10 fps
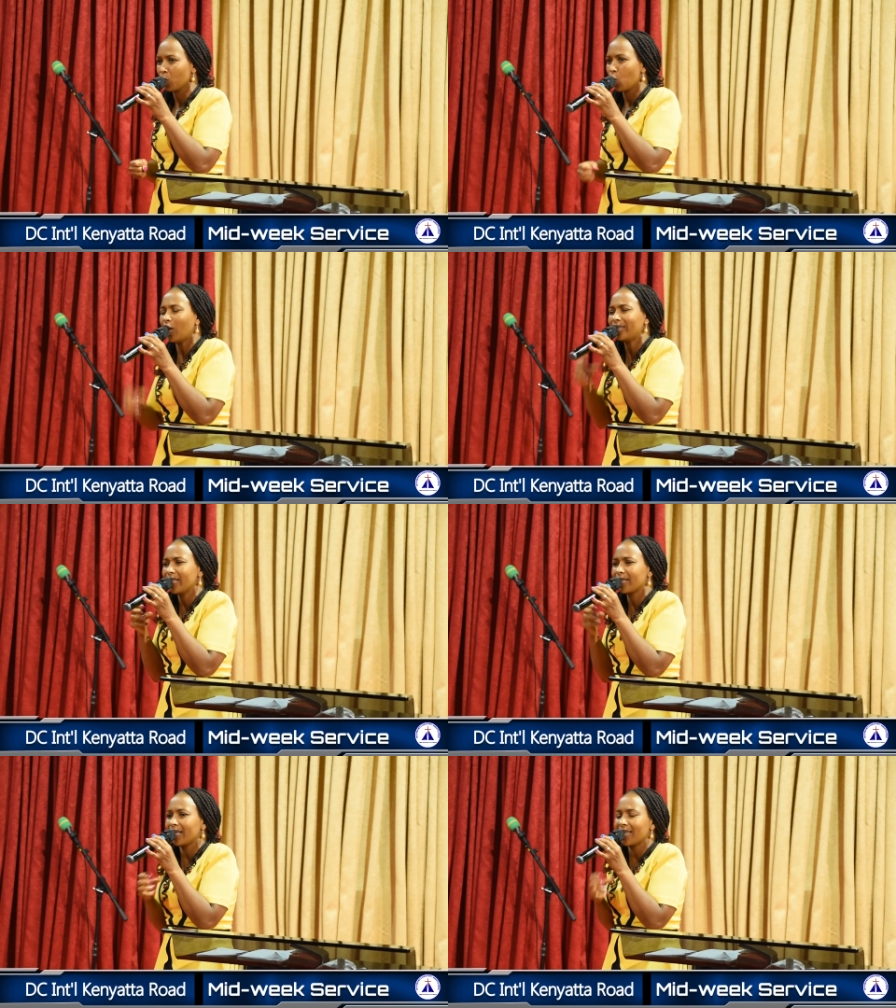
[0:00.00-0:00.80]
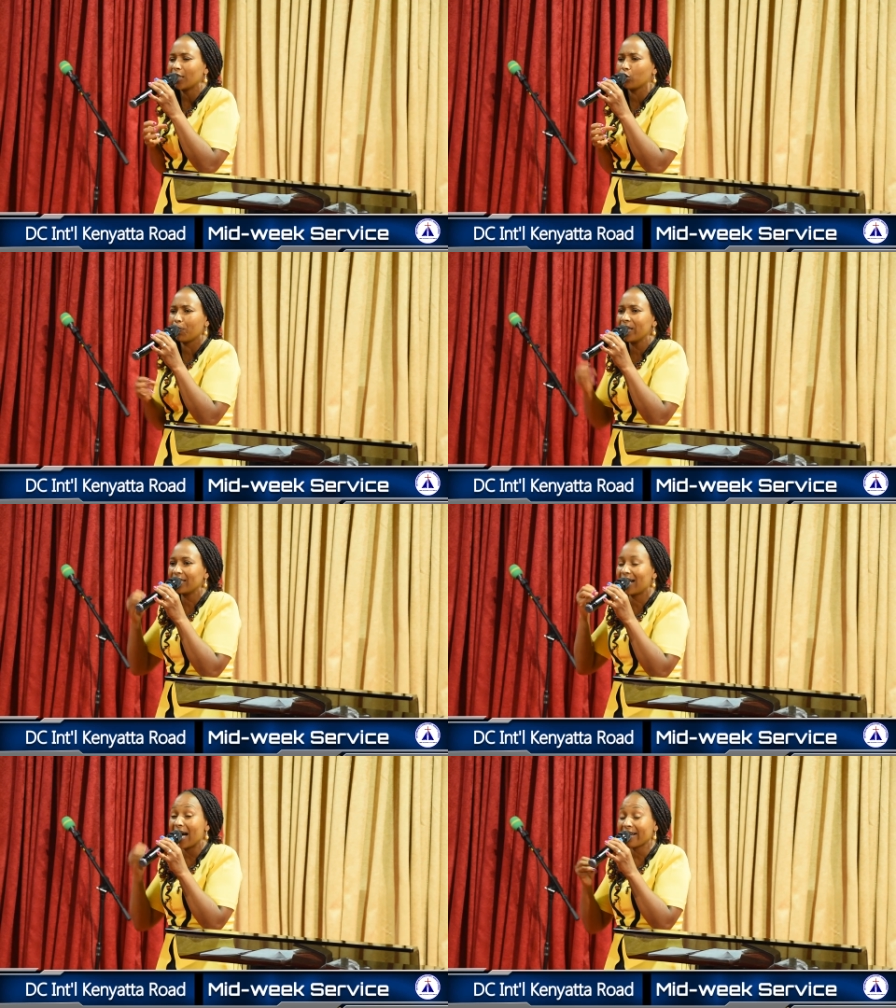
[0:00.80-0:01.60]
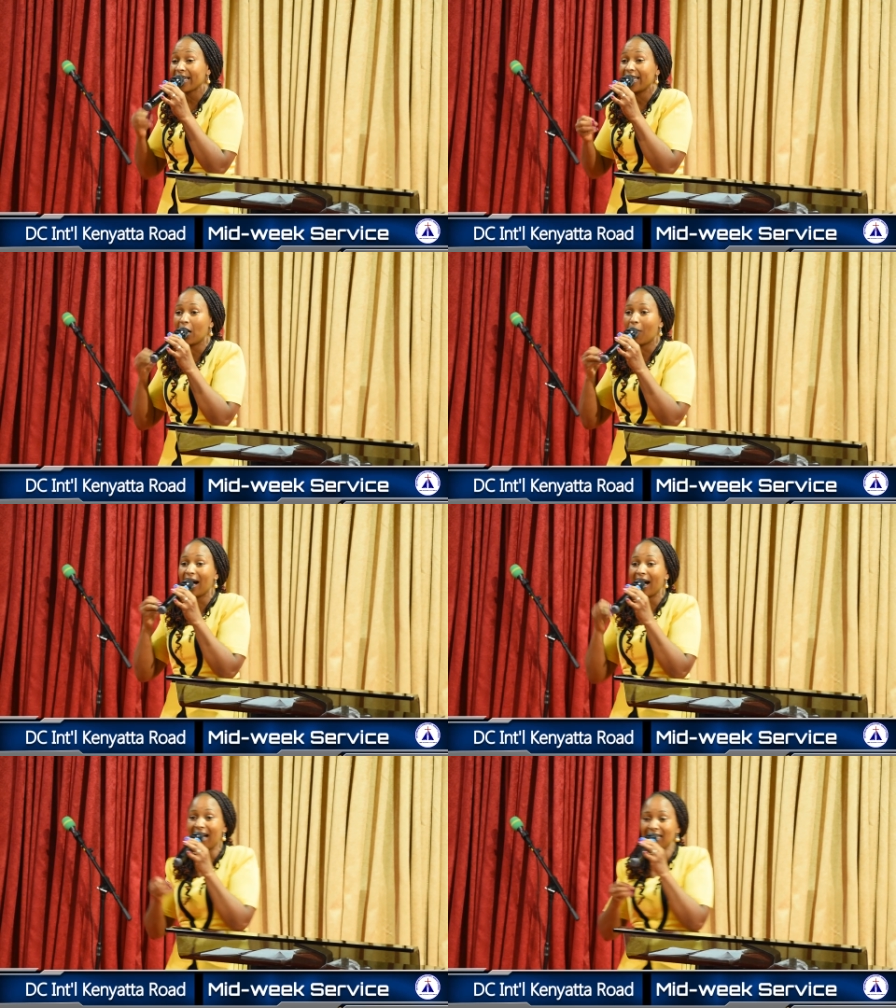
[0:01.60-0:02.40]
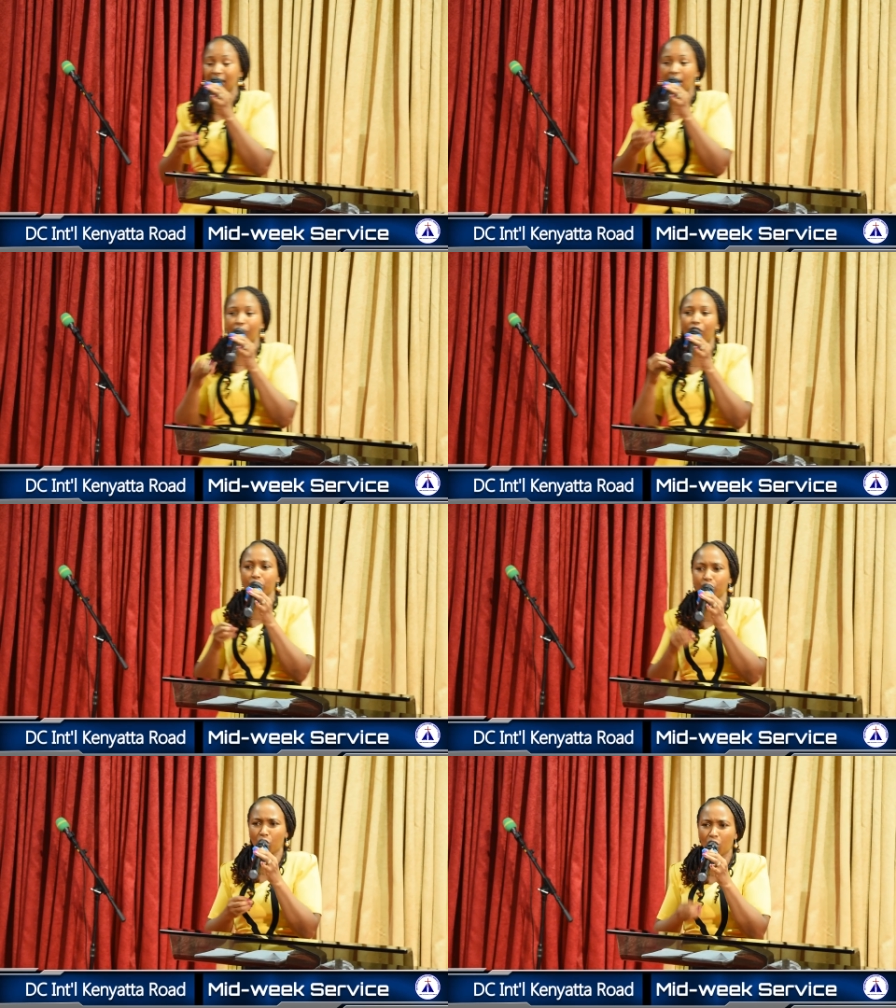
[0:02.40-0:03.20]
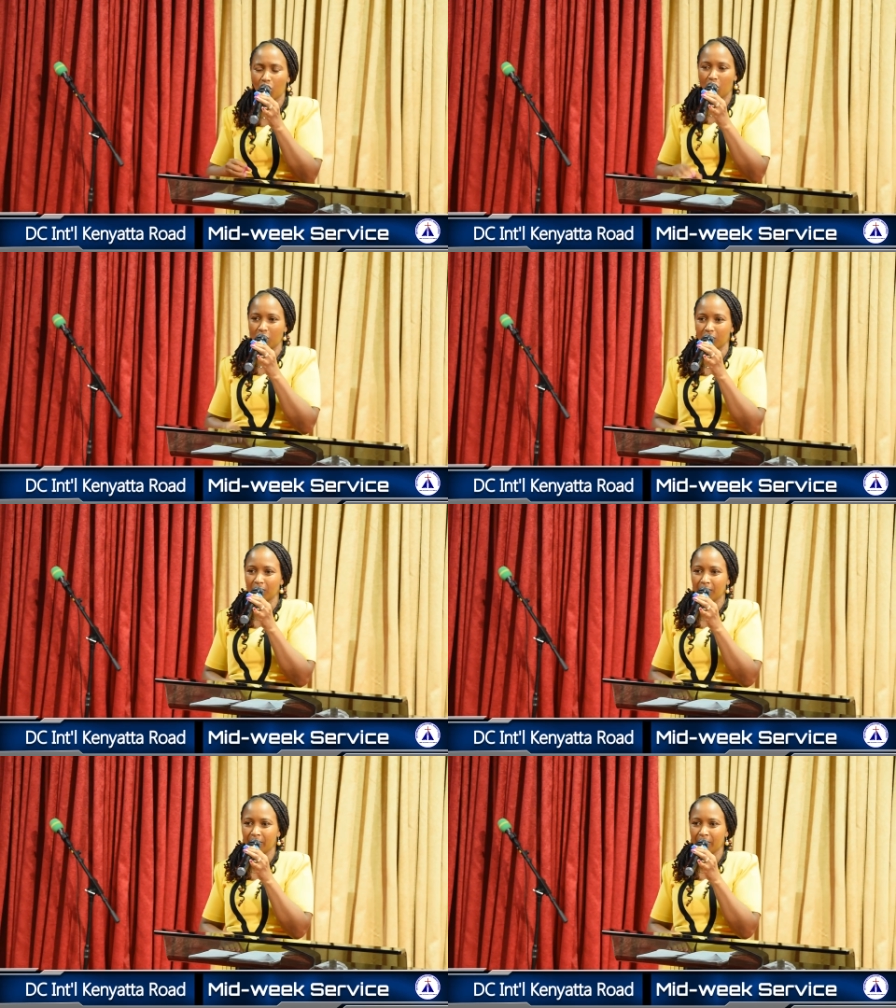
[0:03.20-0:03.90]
What is it that you've been carrying in our hearts for so long?